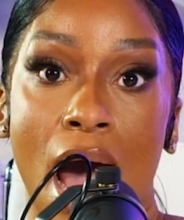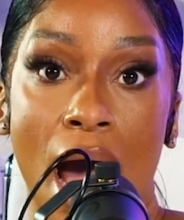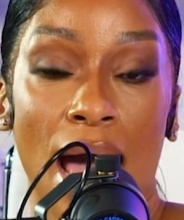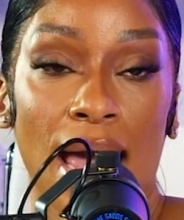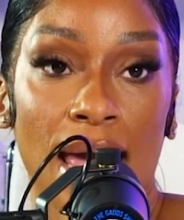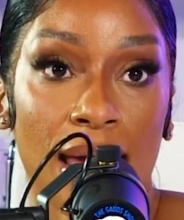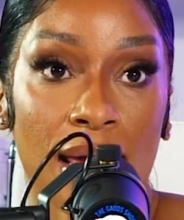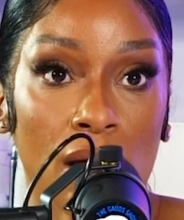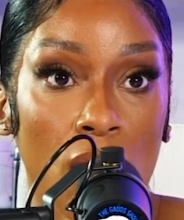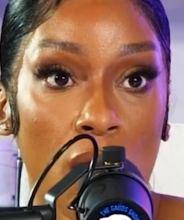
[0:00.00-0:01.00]
I
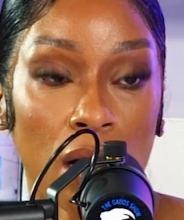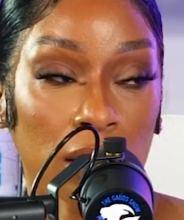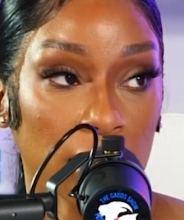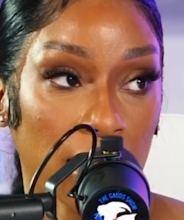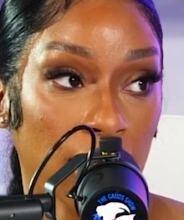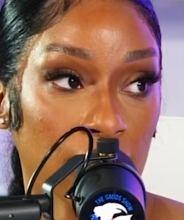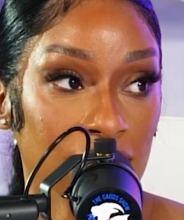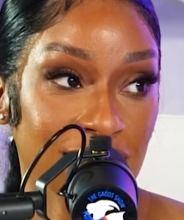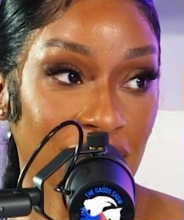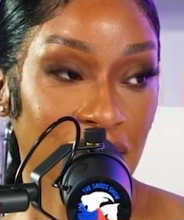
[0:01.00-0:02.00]
had all of that,
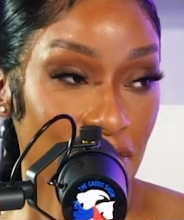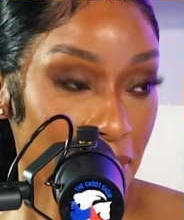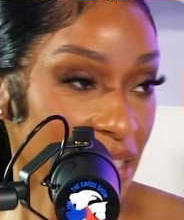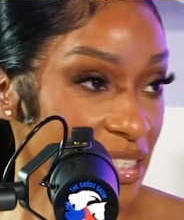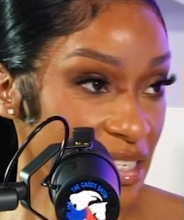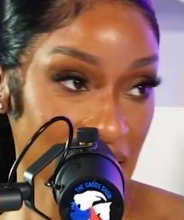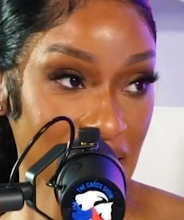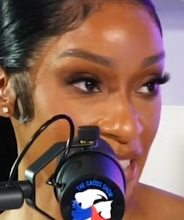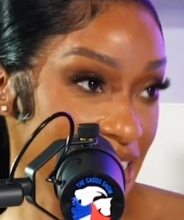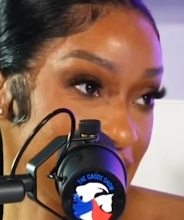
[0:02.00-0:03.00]
the government
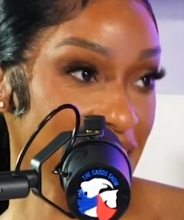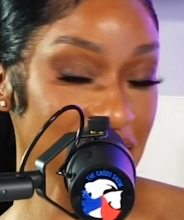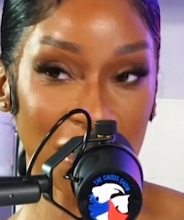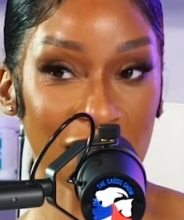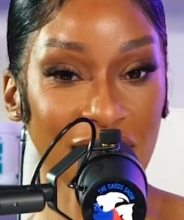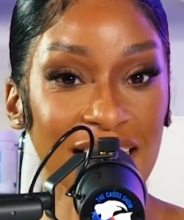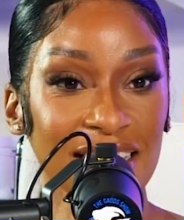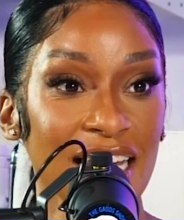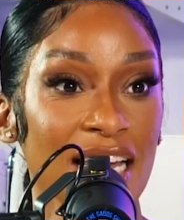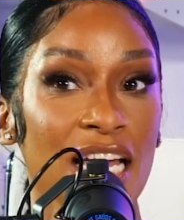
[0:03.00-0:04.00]
assistance and stuff
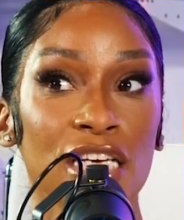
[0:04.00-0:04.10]
like that.